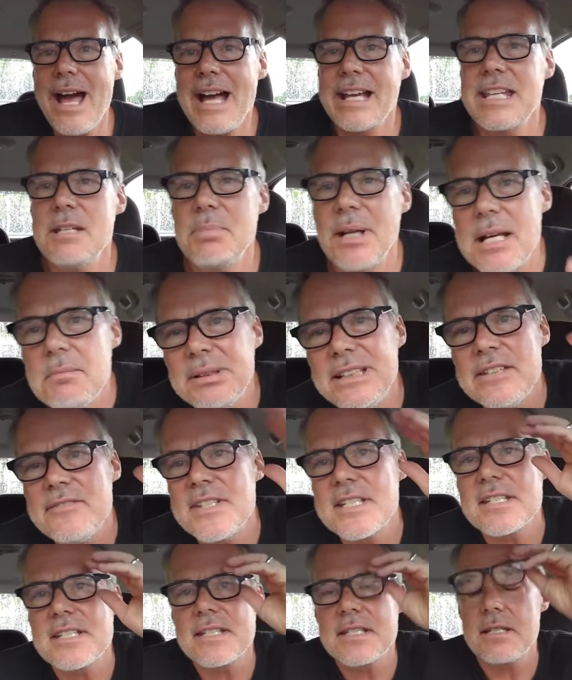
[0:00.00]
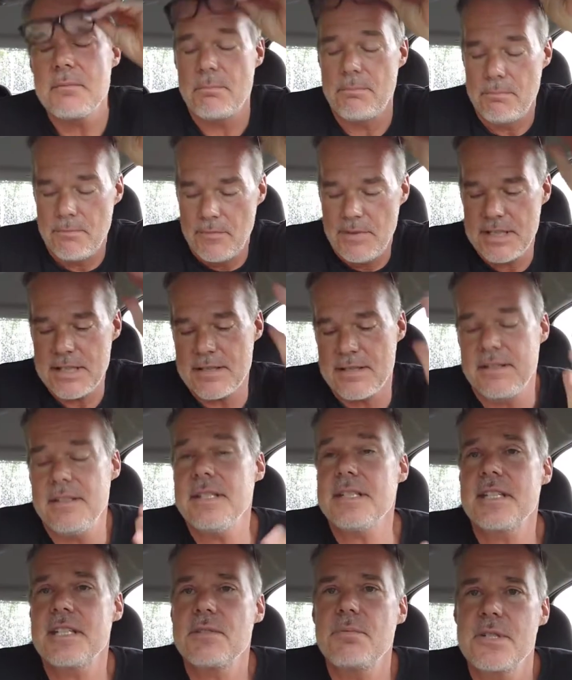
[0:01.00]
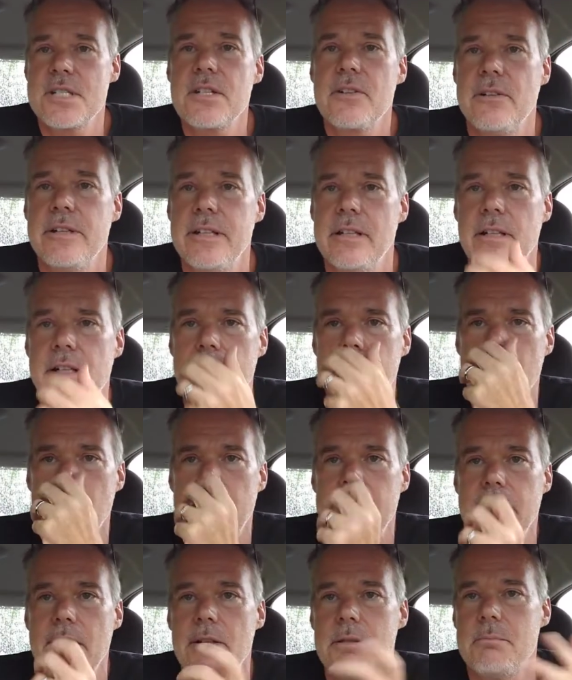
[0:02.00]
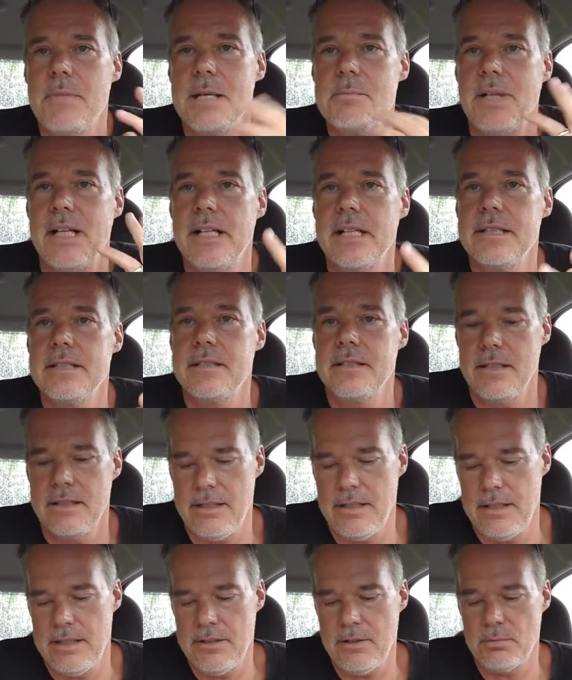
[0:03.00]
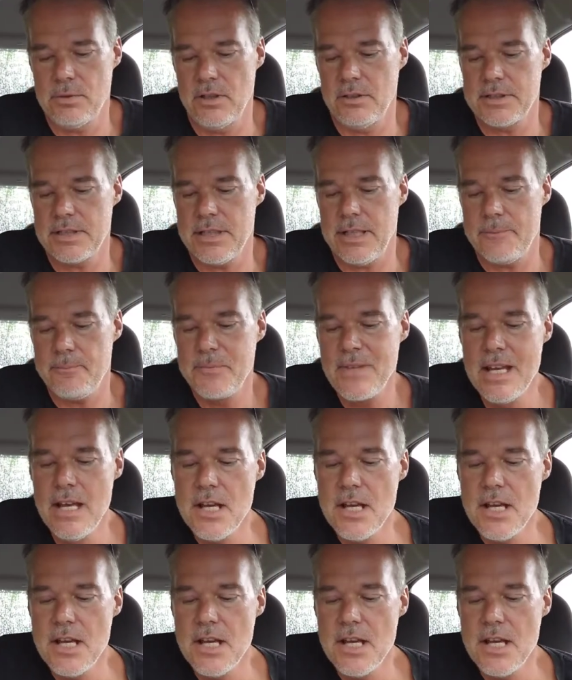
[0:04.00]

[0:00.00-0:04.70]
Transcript: wacky, but I believe this is the this this is what's going on right now in my mind in the world today.